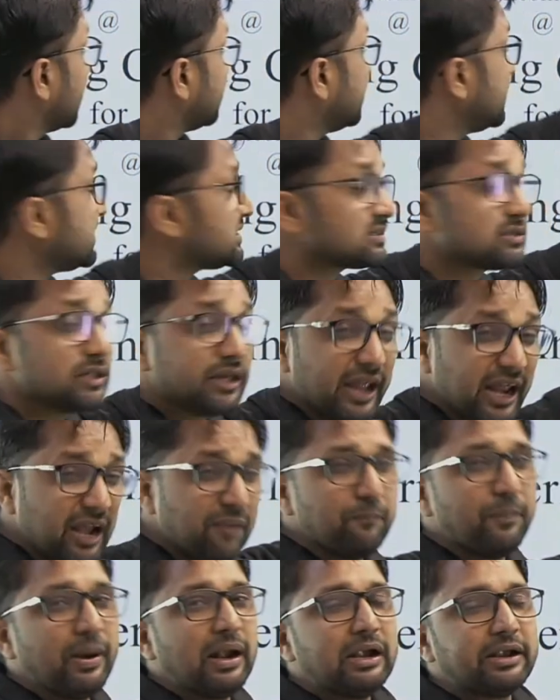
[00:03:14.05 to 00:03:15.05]

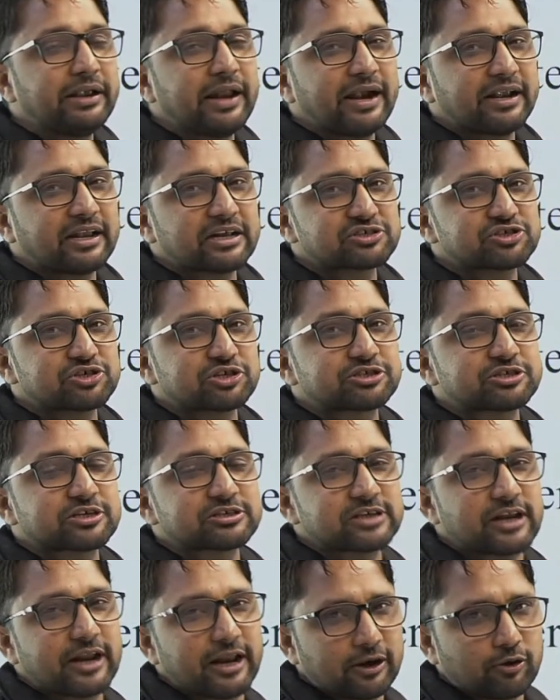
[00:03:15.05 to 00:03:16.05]
inbuilt data
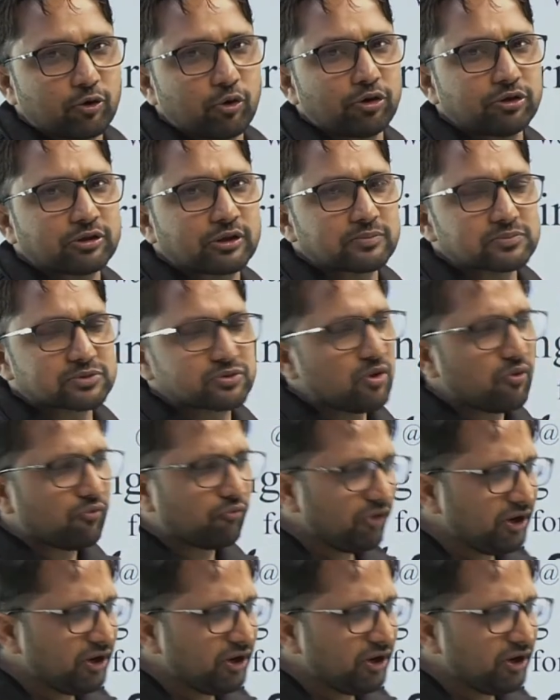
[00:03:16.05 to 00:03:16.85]
structures and algorithms.